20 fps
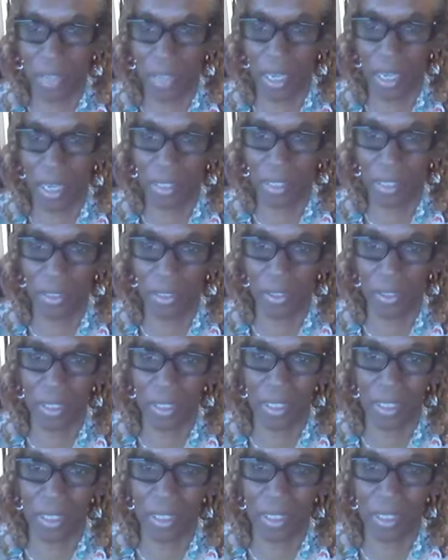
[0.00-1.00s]

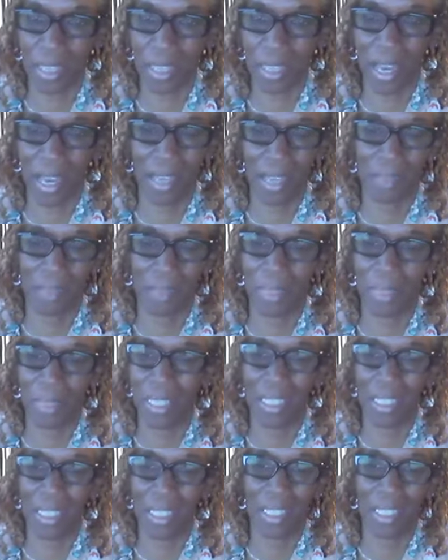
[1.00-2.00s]
diagnosis, I
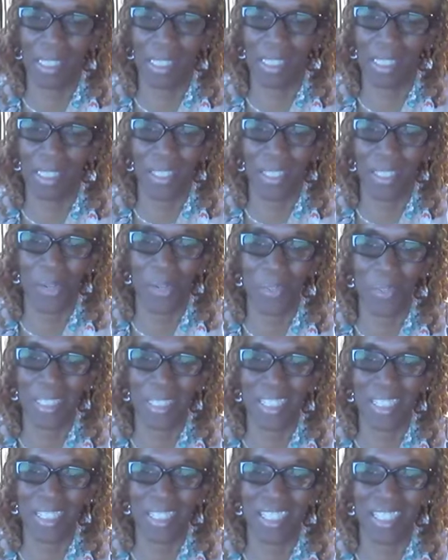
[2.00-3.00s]
immediately
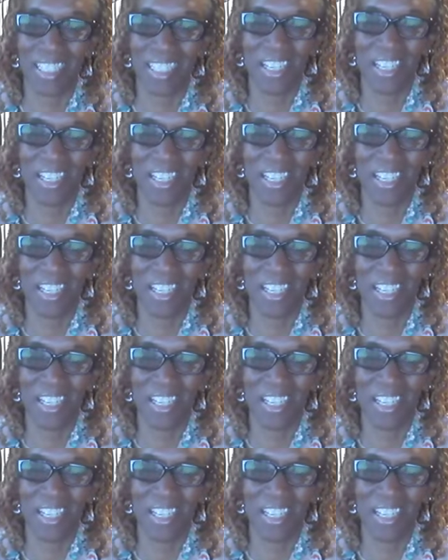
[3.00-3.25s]
noticed